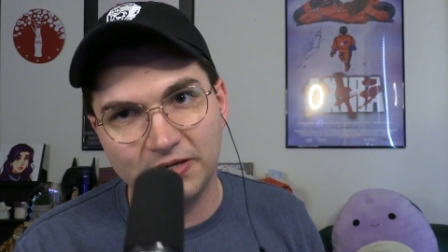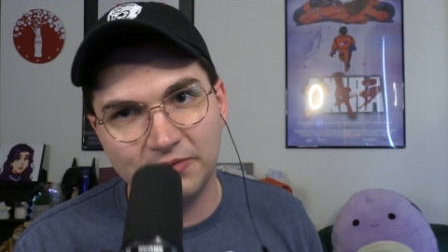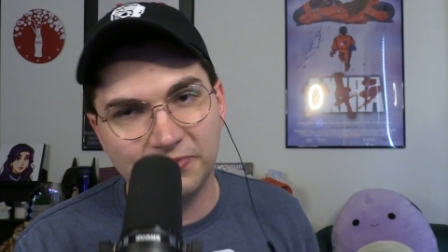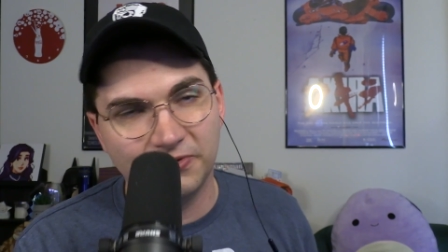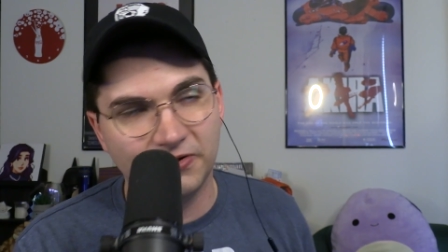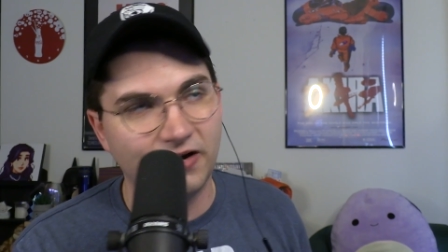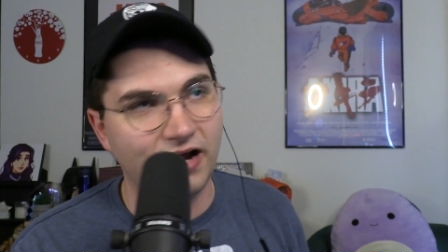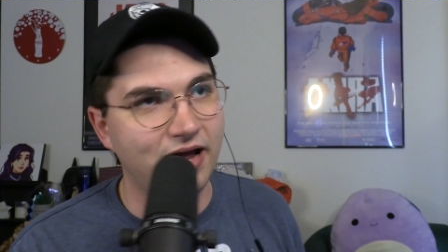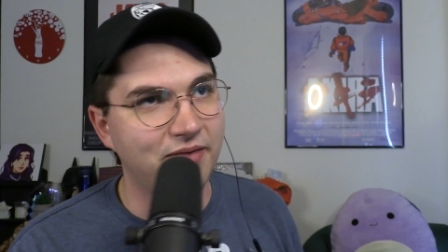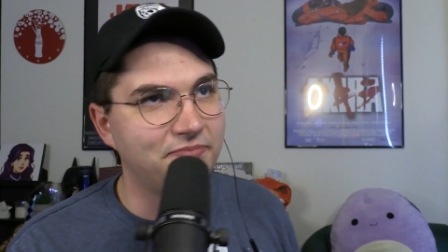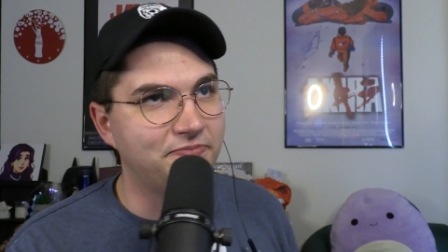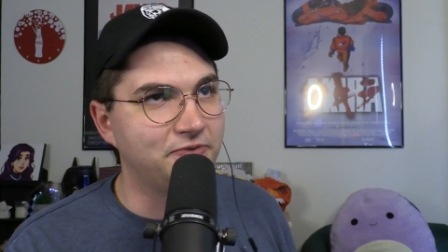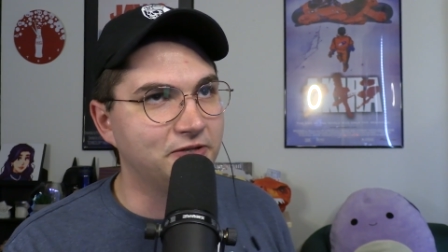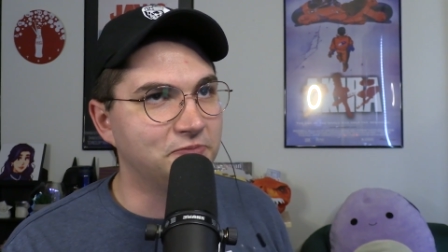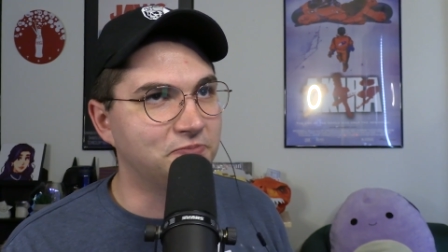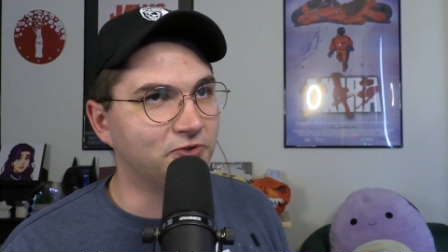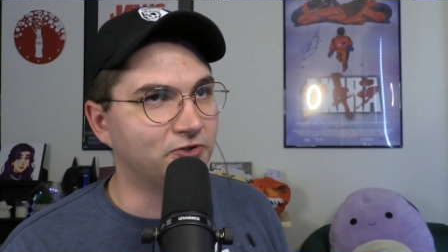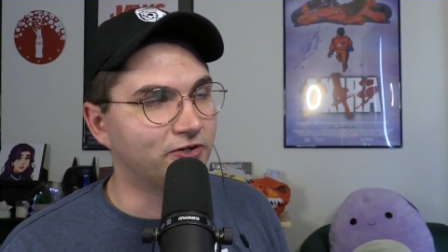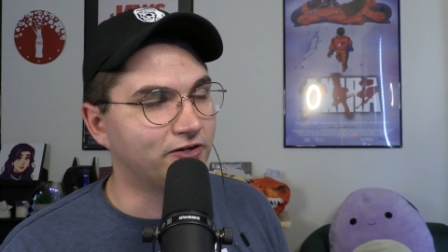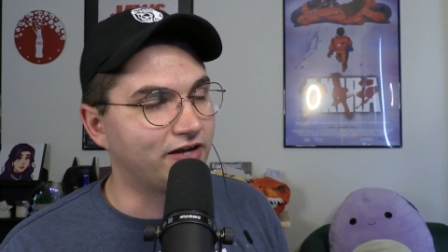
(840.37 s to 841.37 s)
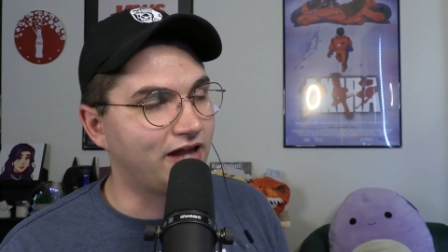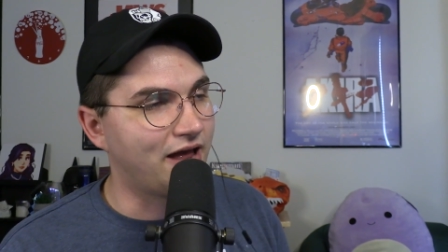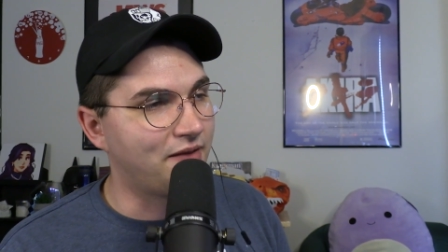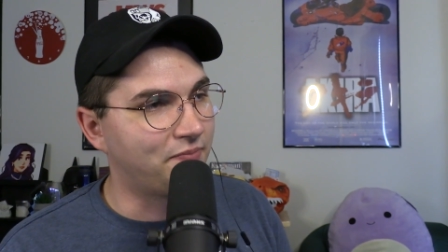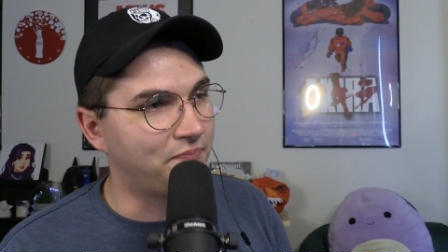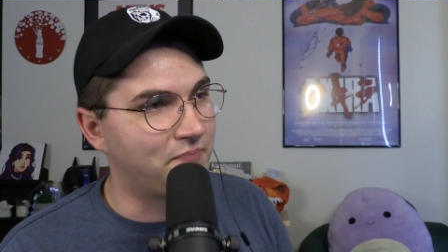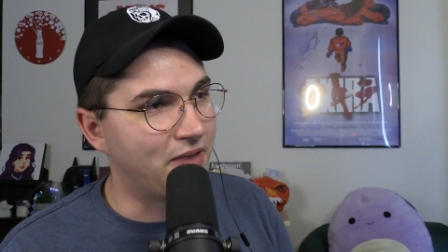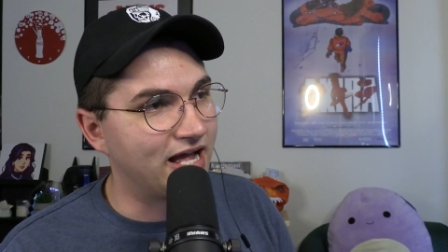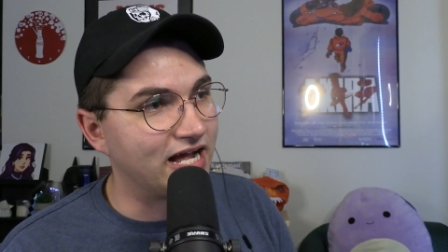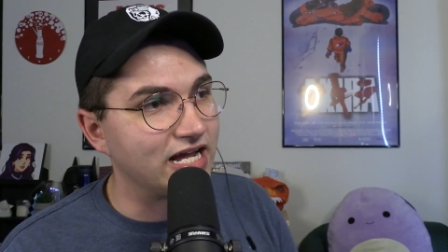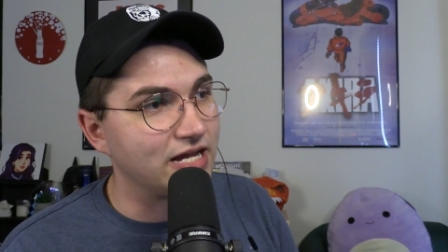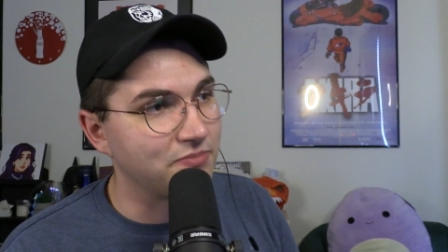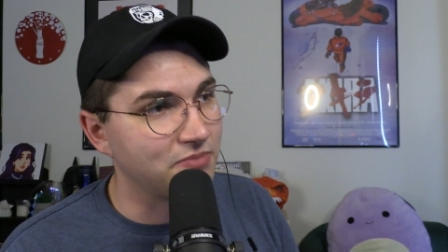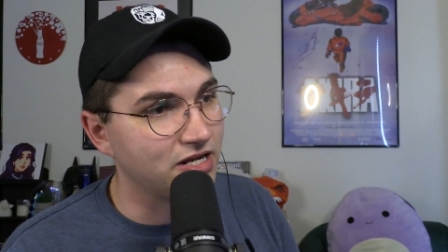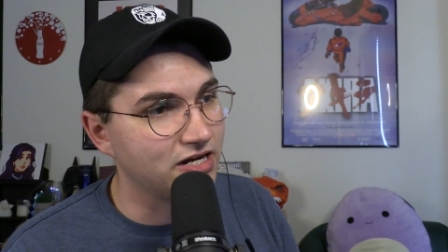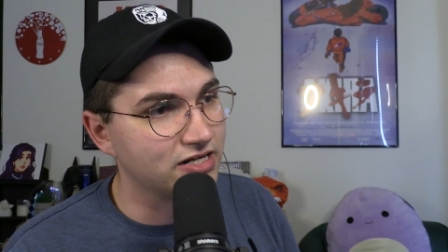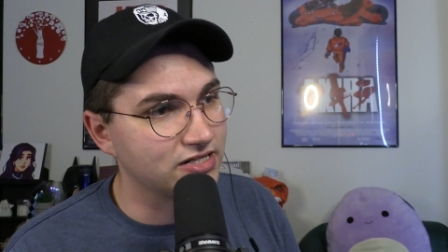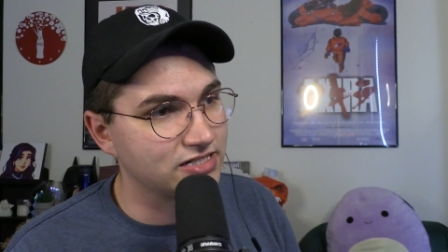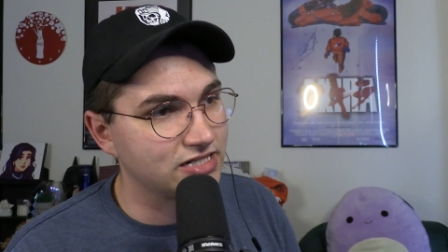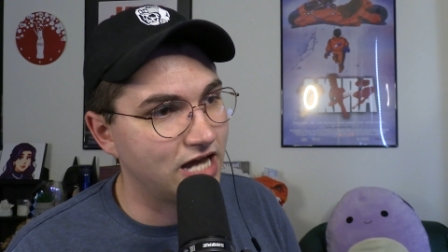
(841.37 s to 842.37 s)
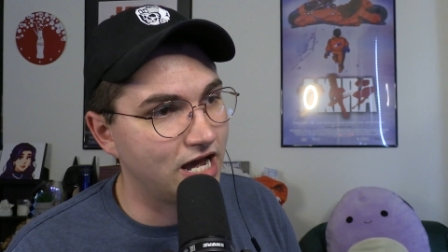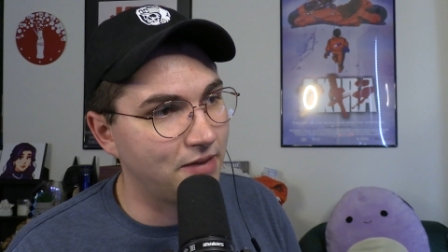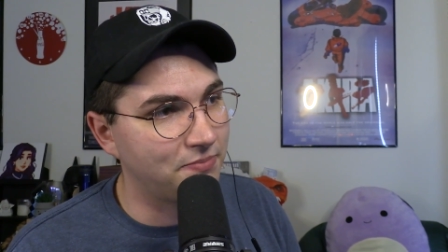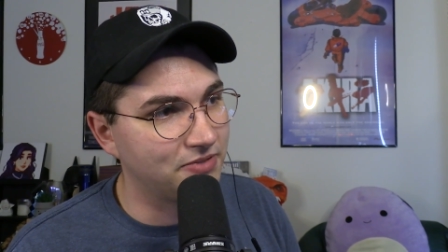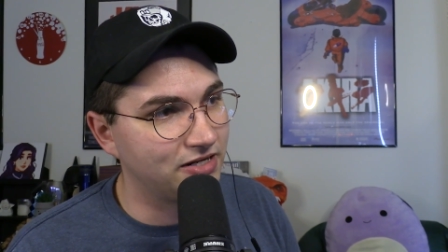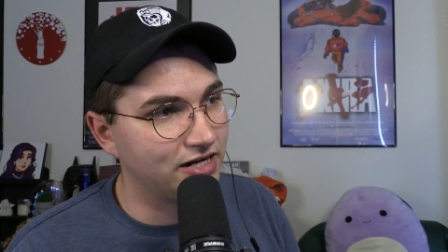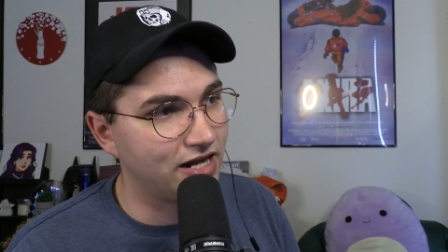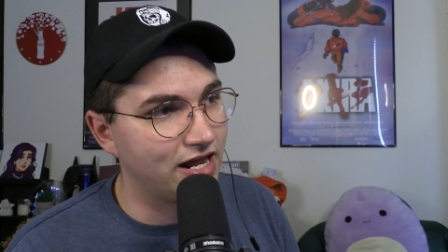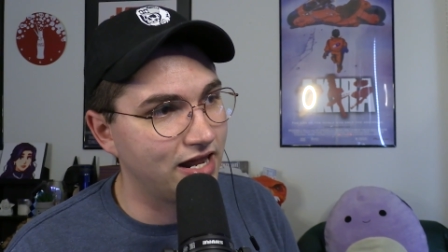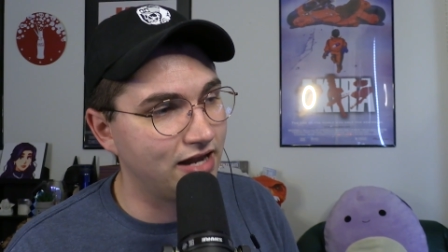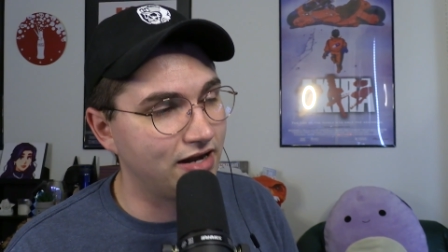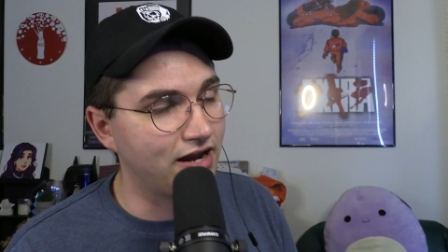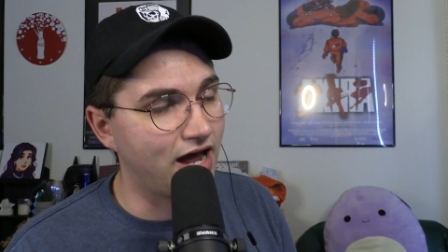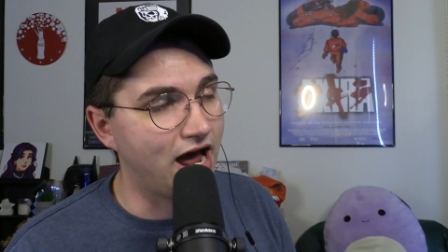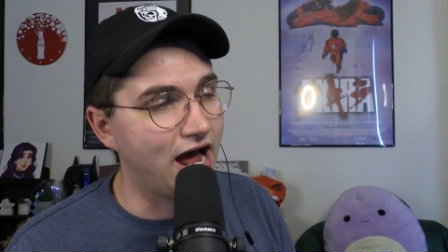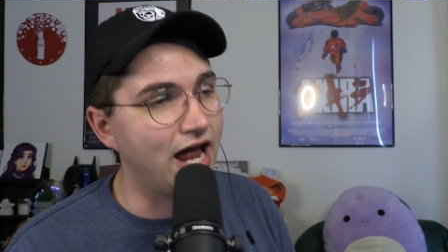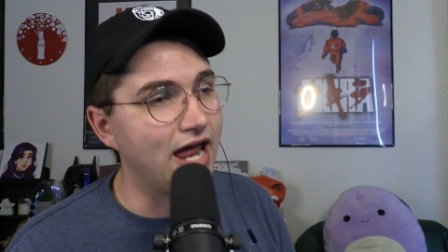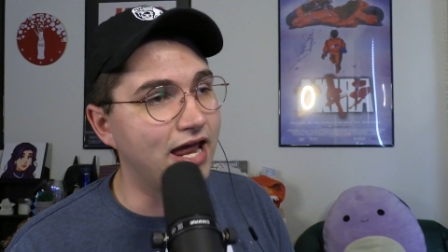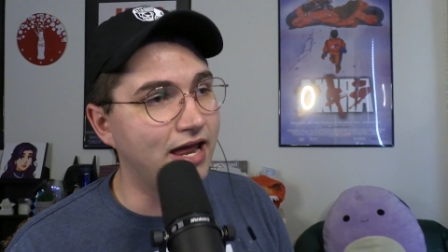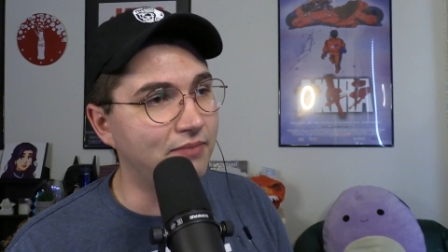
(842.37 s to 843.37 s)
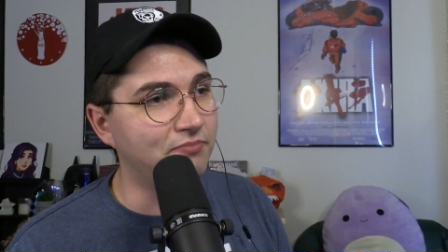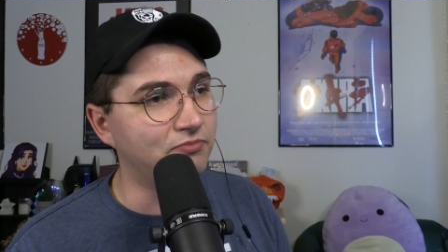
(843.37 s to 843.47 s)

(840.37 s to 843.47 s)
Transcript: People are I, people are uh, begging me to stop, and and I